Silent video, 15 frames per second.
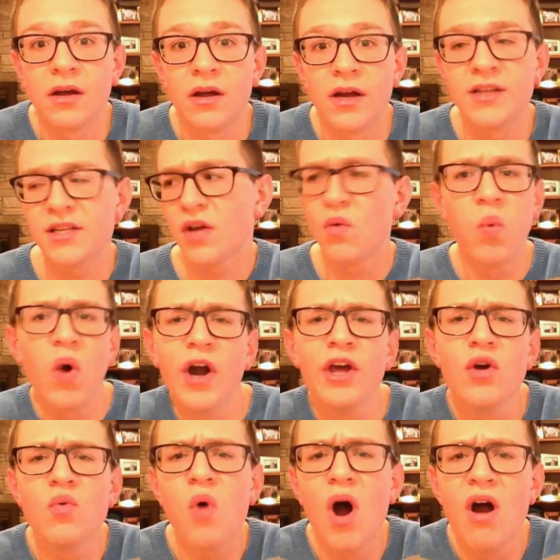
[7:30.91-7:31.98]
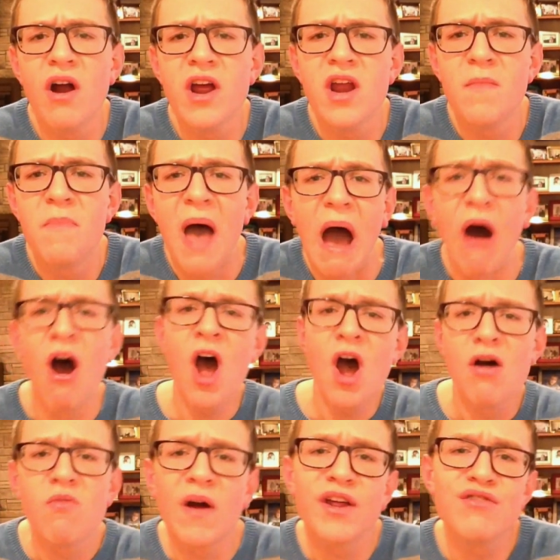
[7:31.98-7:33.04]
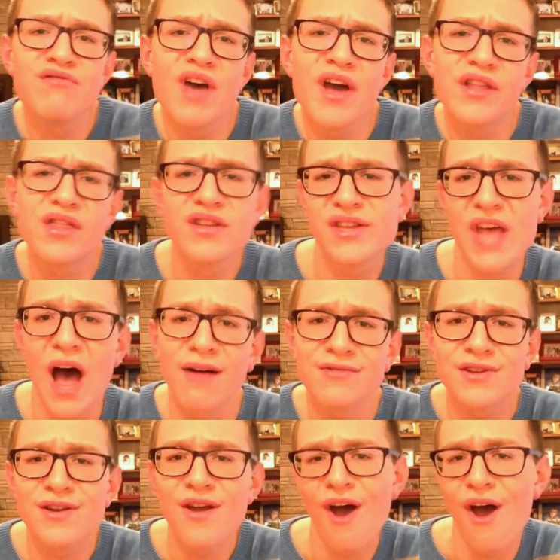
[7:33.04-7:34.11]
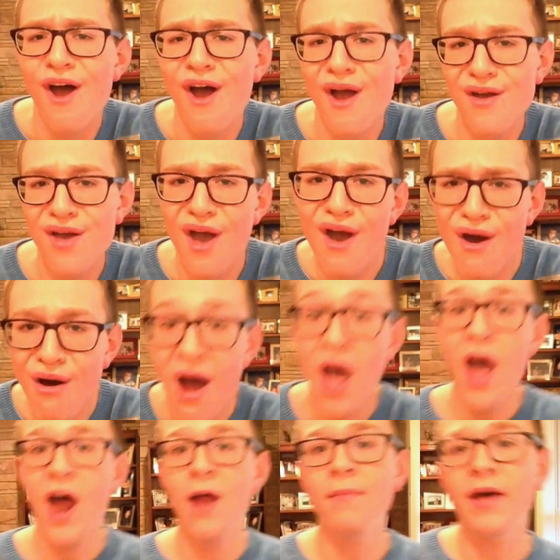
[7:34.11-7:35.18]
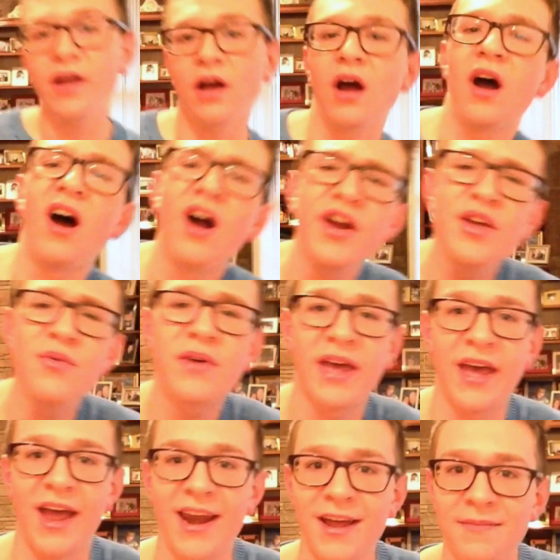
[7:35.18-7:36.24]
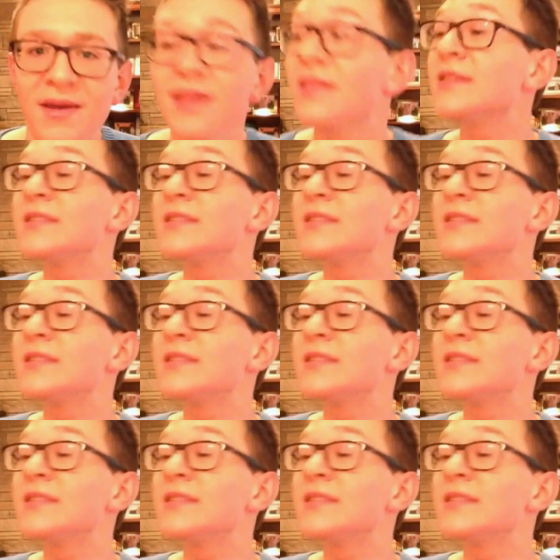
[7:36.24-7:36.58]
And he's like, what are you worried about? What do you think, the sound's gonna hurt you? And I'm like, are you kidding me? The